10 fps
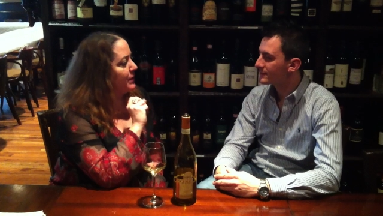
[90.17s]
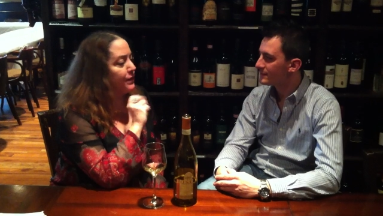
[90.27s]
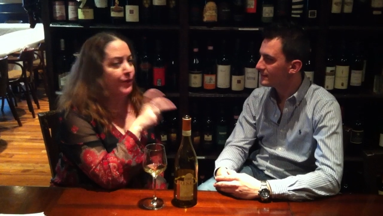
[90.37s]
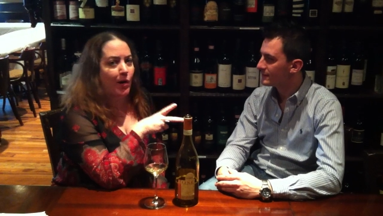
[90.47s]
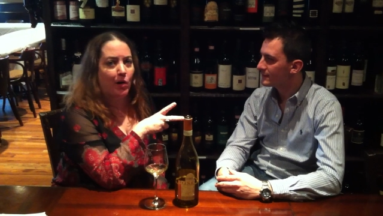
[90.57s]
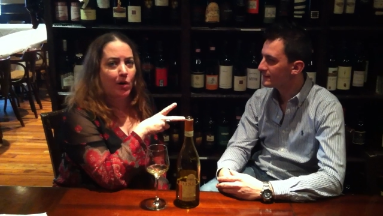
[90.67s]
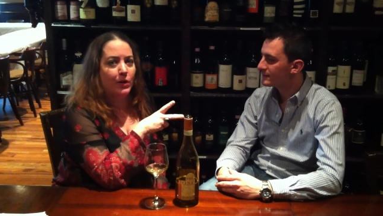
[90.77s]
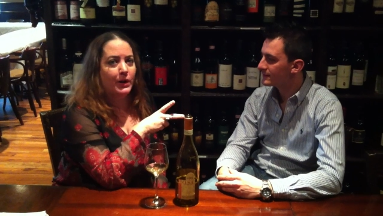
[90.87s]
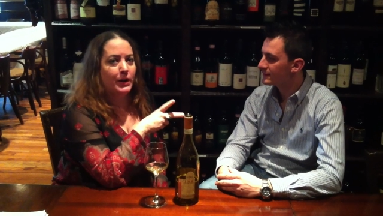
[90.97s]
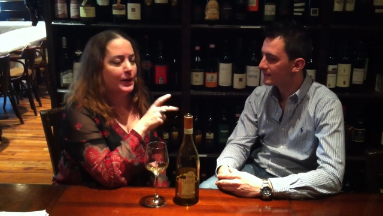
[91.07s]
Speaker 1: in the
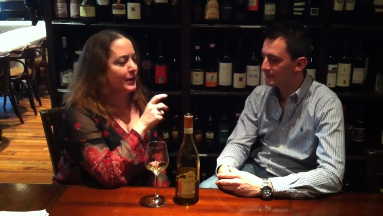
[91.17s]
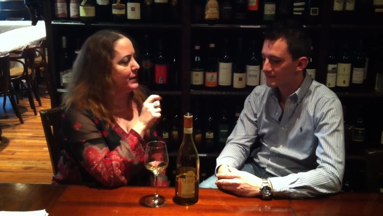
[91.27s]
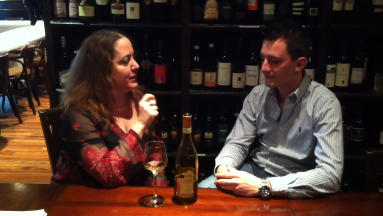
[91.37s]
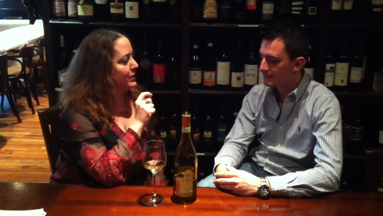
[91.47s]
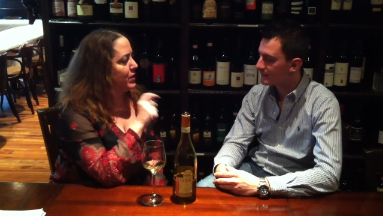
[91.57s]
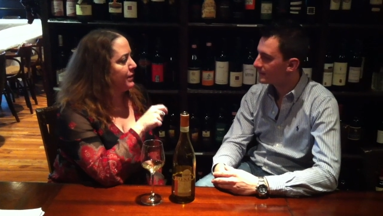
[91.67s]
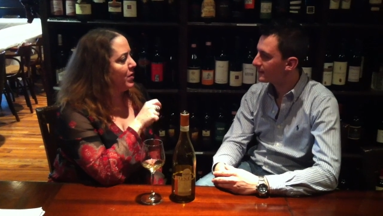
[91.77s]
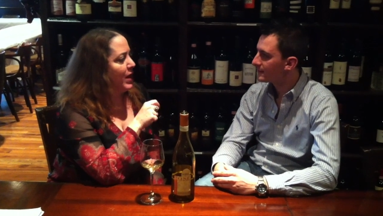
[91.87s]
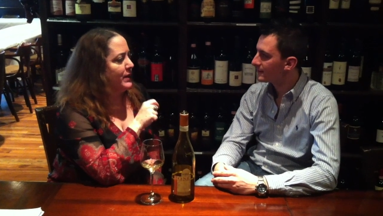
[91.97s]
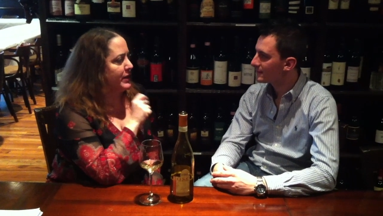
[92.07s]
fall is
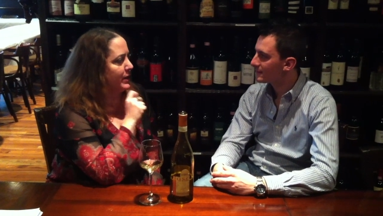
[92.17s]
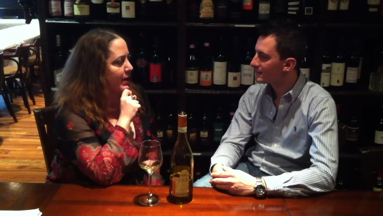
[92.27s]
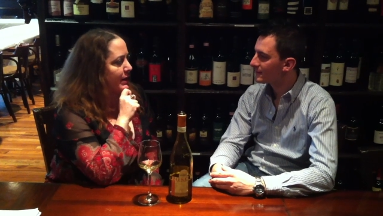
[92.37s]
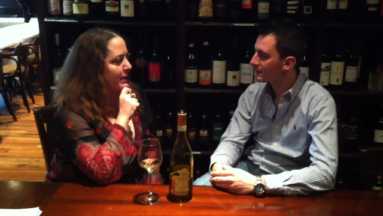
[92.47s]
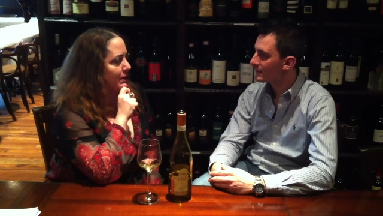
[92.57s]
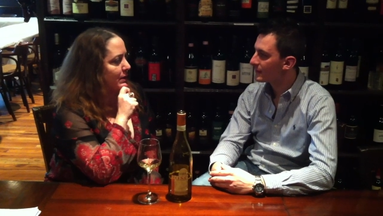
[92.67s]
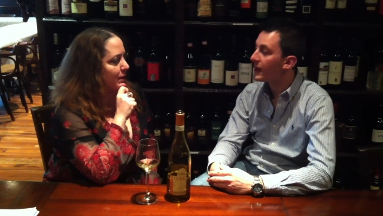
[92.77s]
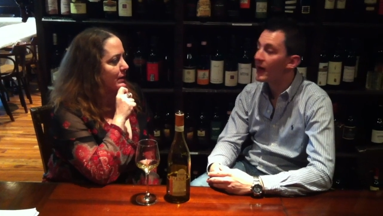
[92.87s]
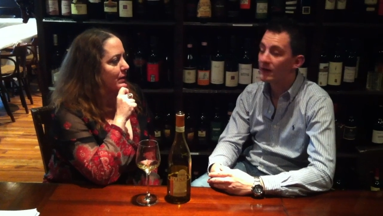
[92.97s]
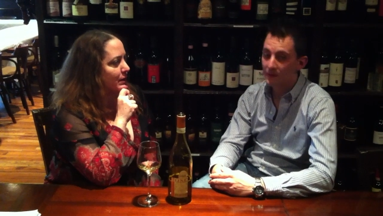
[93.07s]
truffle hunting, right?
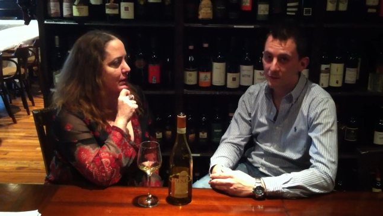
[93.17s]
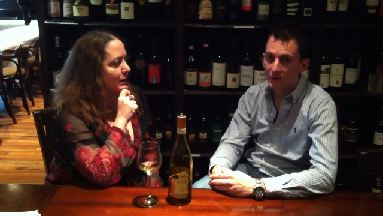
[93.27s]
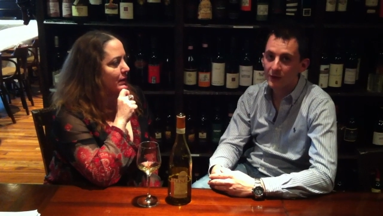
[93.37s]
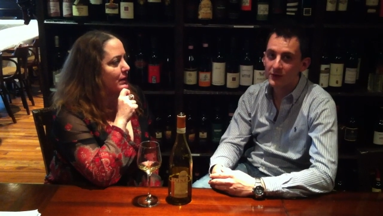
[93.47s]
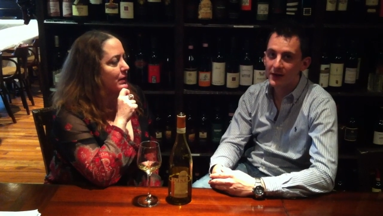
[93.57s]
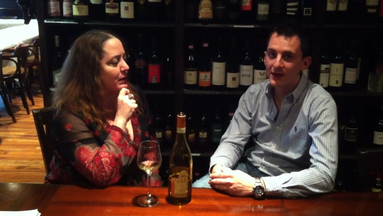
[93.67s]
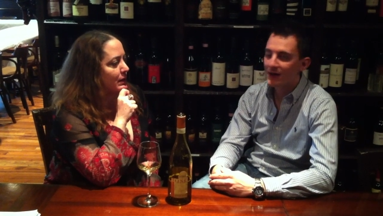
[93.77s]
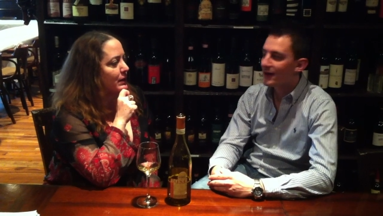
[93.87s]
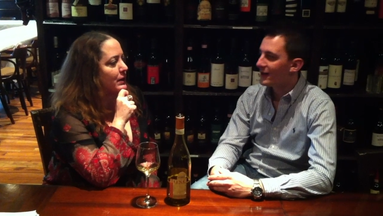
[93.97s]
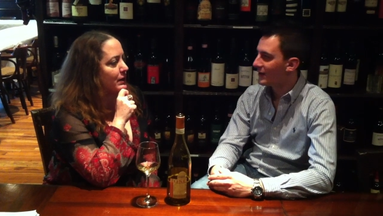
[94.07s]
Speaker 2: Yes, absolutely.
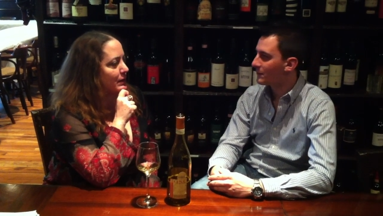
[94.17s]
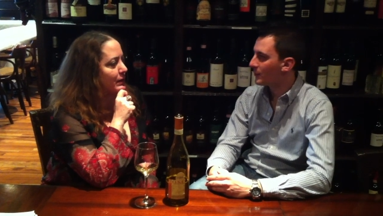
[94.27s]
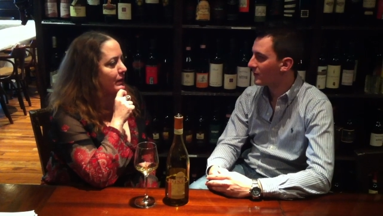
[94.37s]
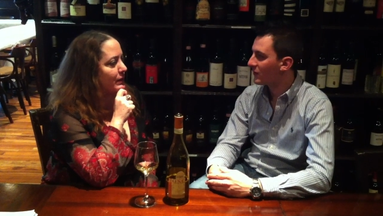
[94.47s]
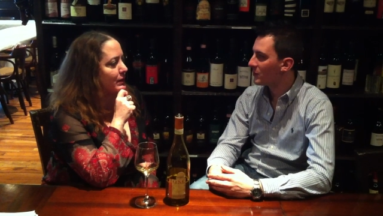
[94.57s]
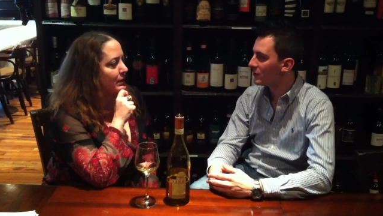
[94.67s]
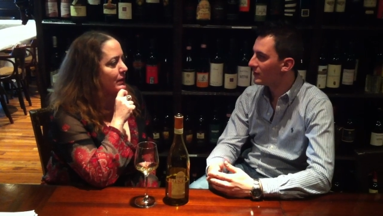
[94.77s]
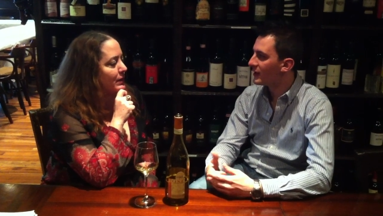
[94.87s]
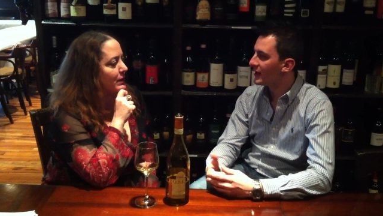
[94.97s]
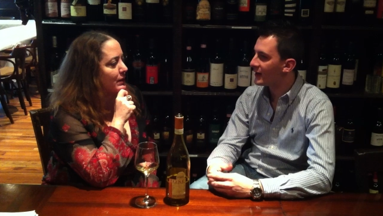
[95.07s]
It's possible,
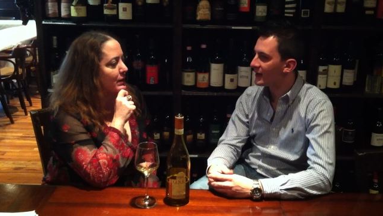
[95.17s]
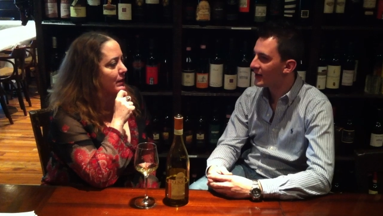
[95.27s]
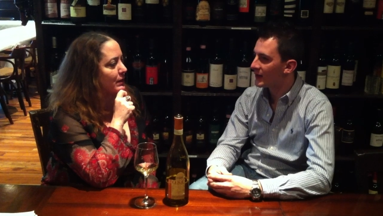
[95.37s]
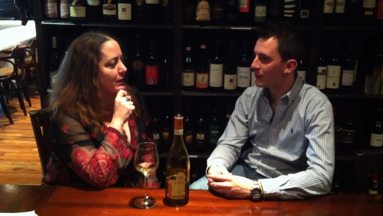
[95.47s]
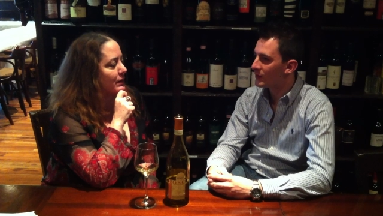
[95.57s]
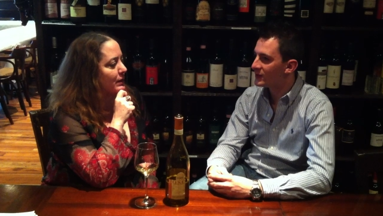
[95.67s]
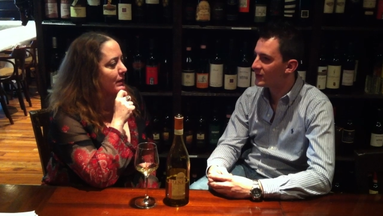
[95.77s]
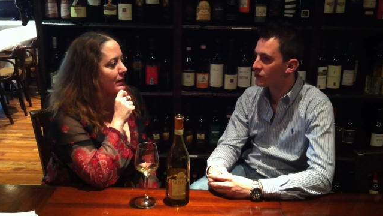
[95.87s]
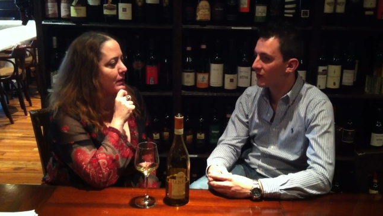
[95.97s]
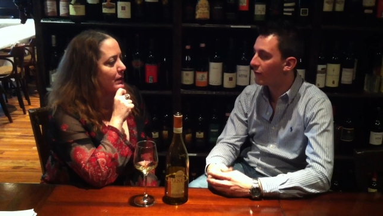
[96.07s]
and with the
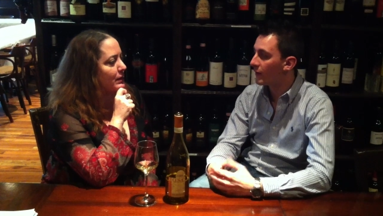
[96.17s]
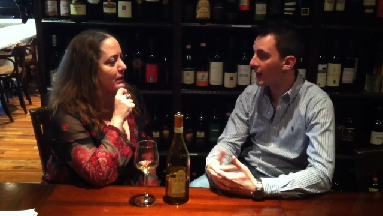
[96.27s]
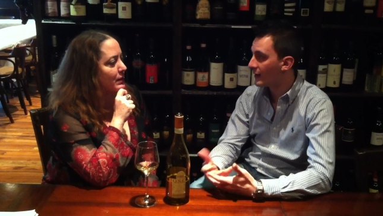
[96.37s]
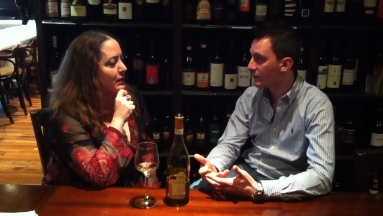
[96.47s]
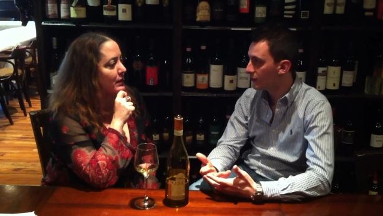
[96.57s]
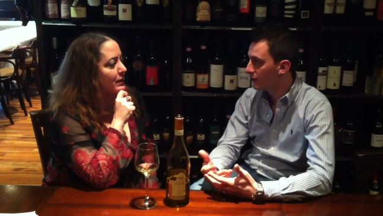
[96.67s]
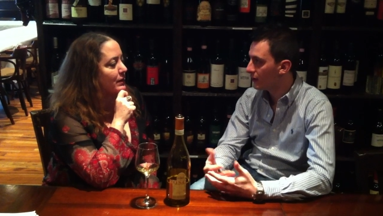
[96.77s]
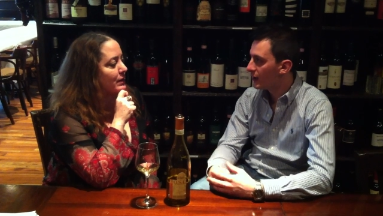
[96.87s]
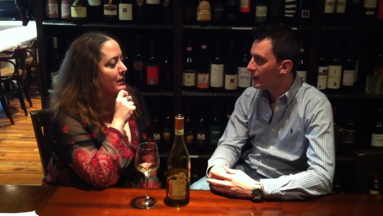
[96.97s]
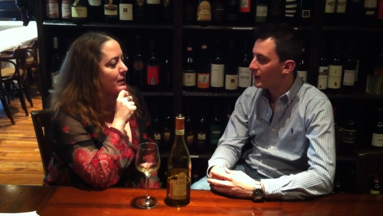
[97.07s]
truffle hunter,
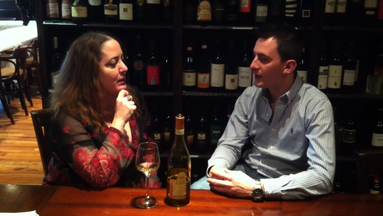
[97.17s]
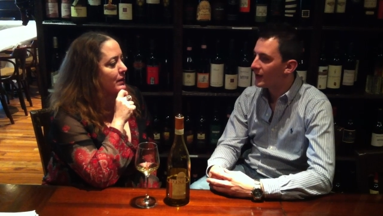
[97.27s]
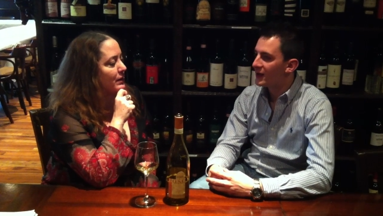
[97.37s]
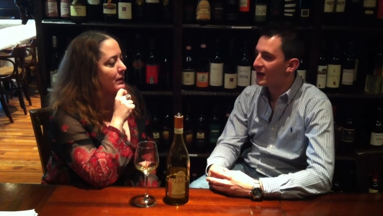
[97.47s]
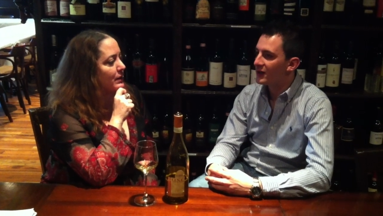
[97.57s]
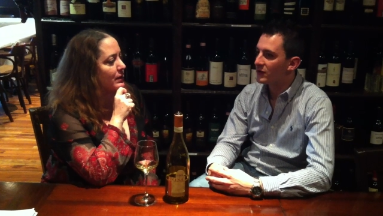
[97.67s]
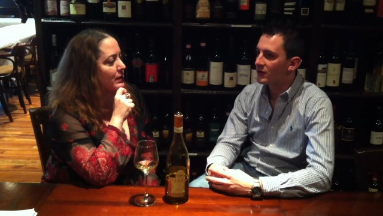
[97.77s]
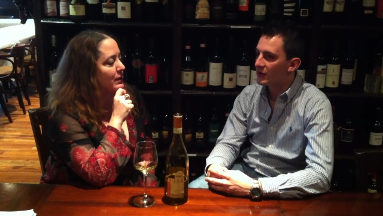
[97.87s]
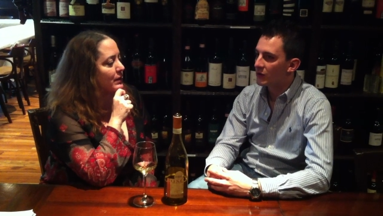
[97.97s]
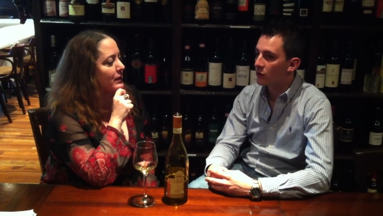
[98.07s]
you
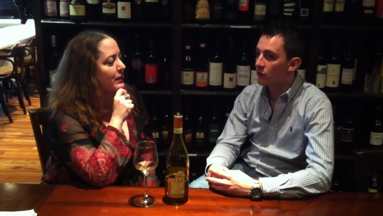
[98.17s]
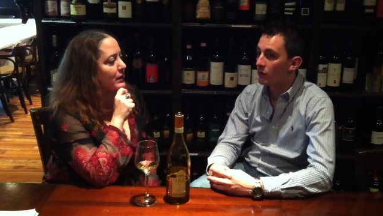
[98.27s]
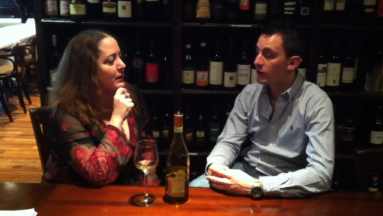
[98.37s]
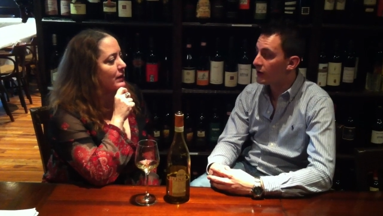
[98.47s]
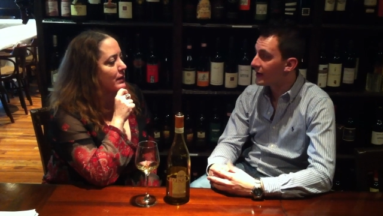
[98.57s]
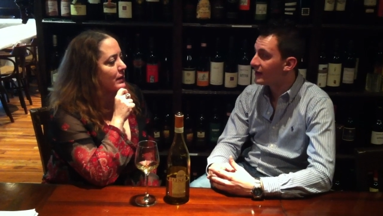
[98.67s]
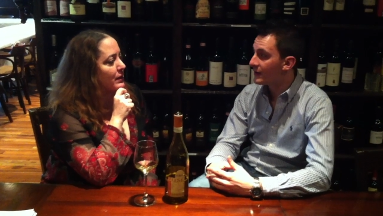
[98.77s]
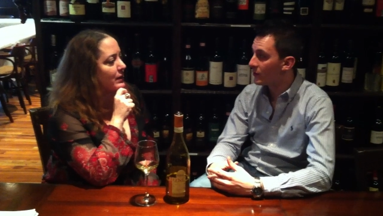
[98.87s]
can go early in